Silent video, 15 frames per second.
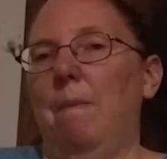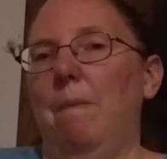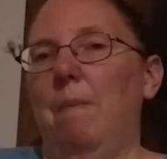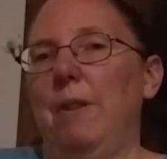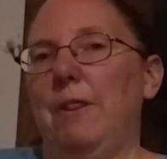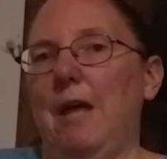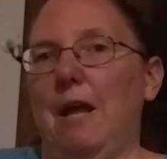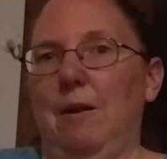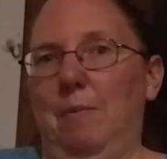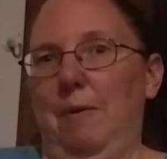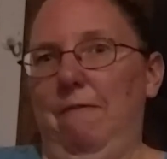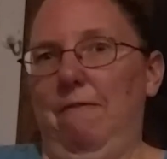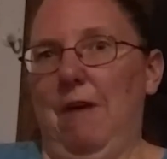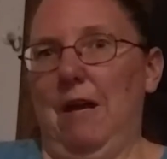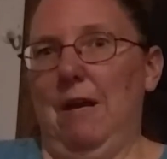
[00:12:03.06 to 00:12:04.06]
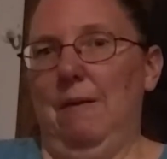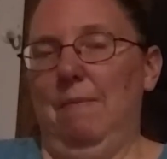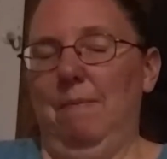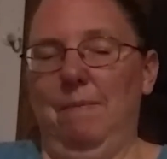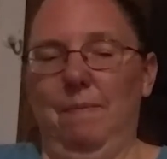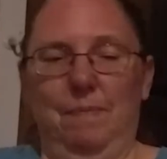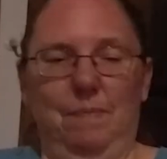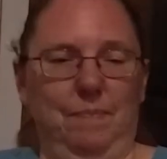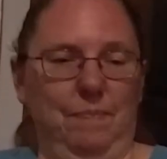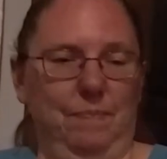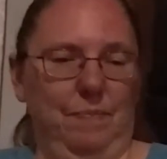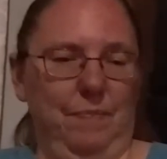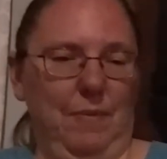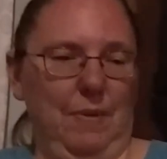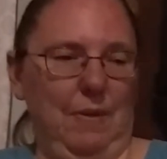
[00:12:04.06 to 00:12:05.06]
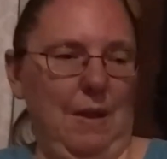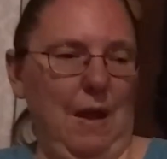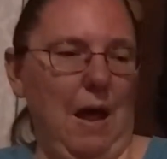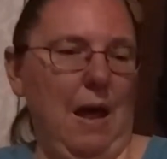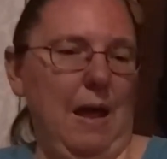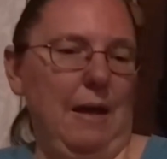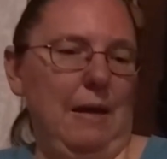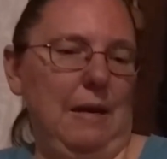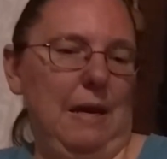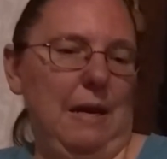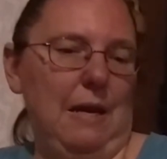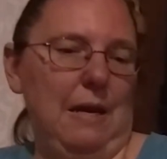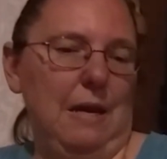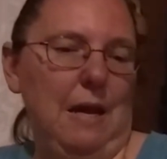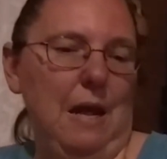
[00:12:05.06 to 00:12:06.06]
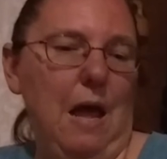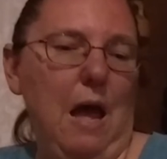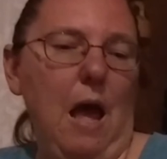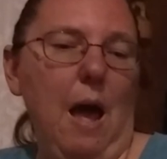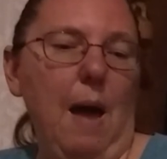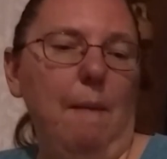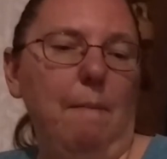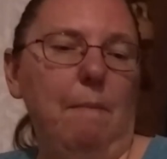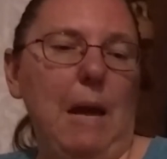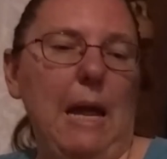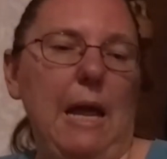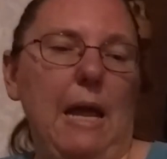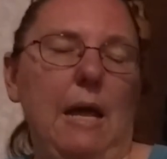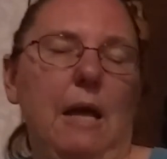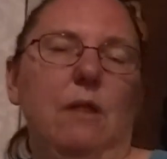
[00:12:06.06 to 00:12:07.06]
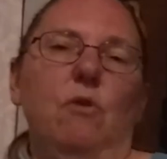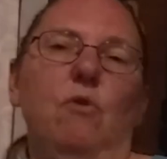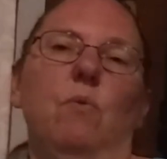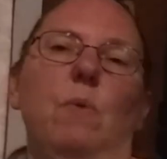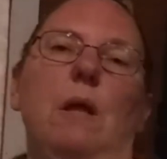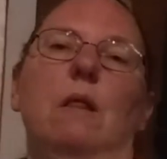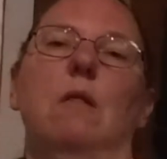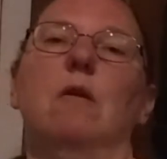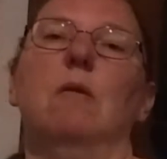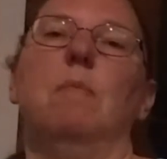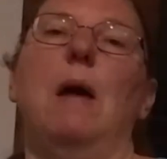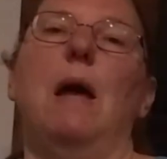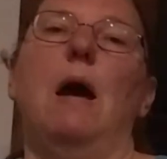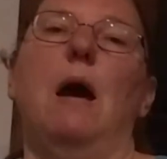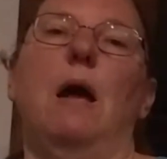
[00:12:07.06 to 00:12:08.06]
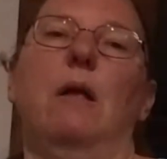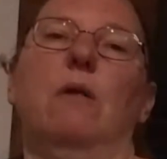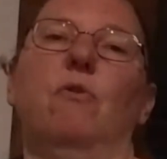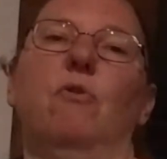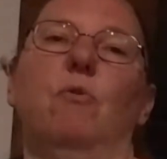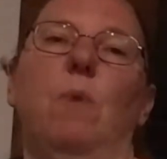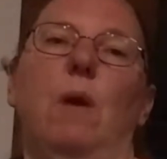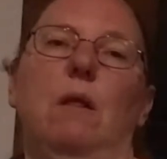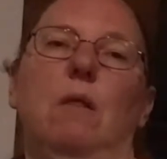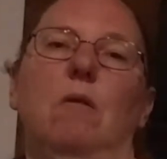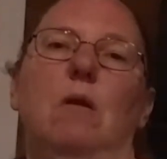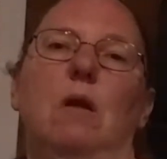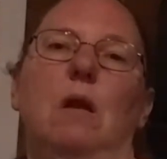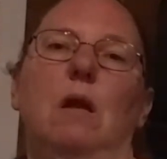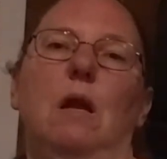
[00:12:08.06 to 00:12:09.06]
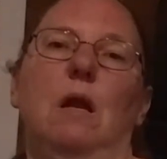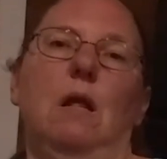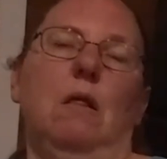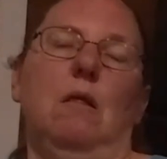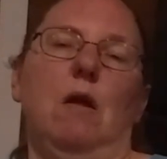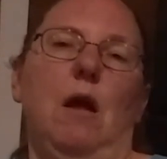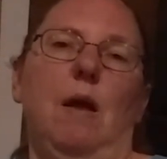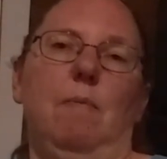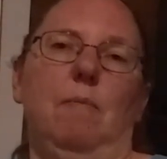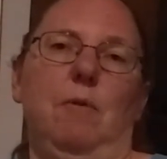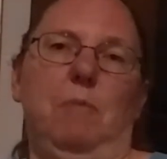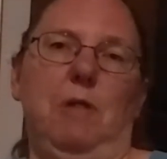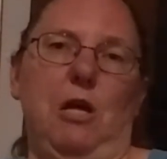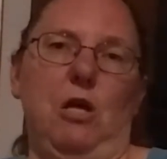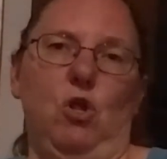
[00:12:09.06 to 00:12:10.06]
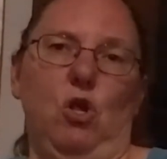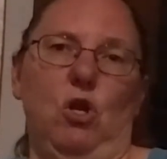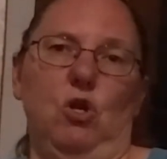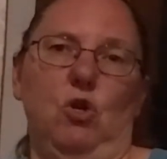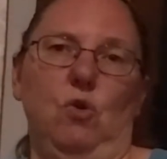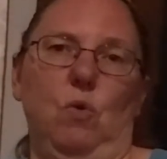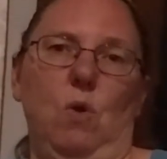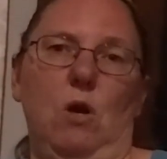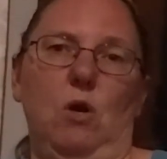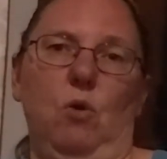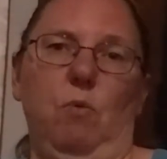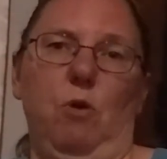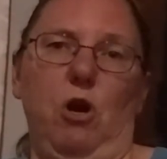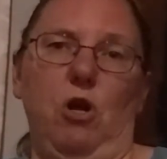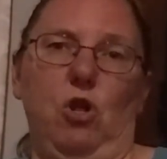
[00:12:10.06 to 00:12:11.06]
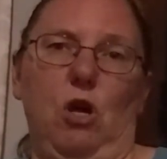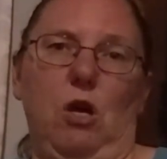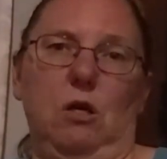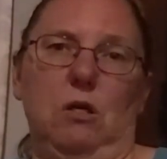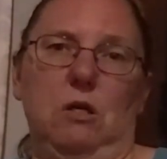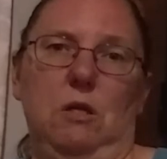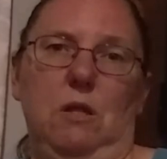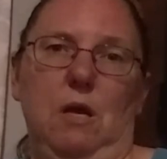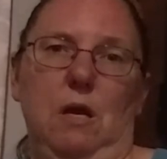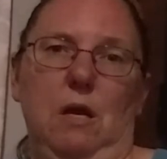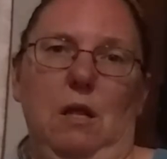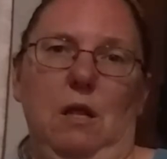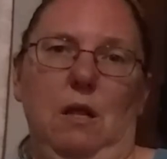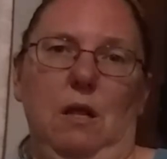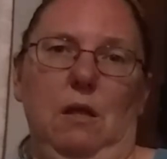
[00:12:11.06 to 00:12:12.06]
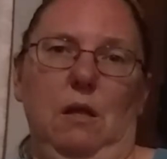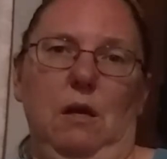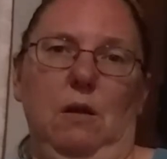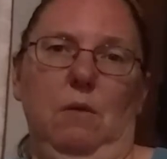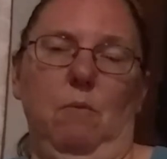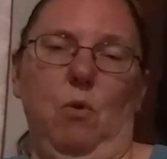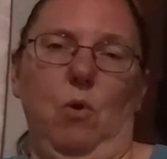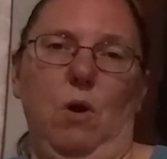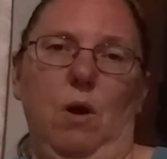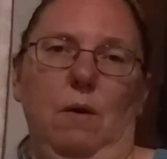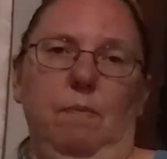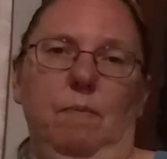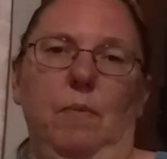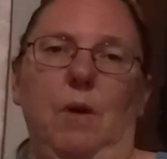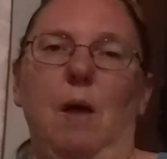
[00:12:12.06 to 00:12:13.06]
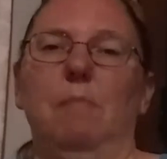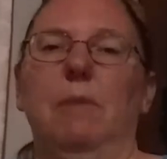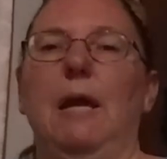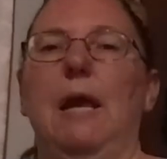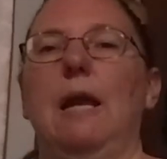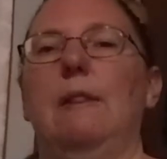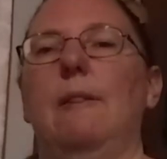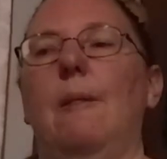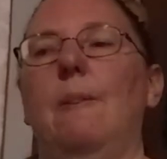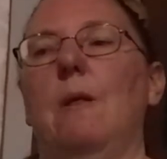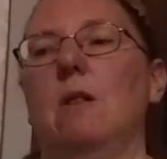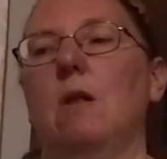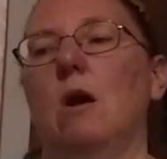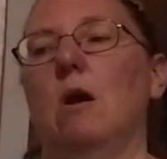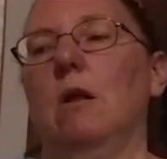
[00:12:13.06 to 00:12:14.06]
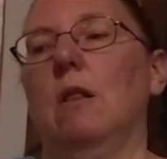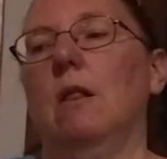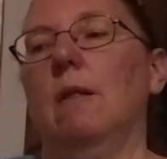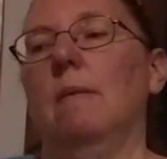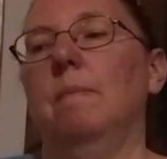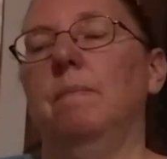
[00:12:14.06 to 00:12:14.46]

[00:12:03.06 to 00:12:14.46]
But that'll be fun. I need my hands are rested, my eyes are rested. It is time to plunge into a new project that is a little more complicated than the socks.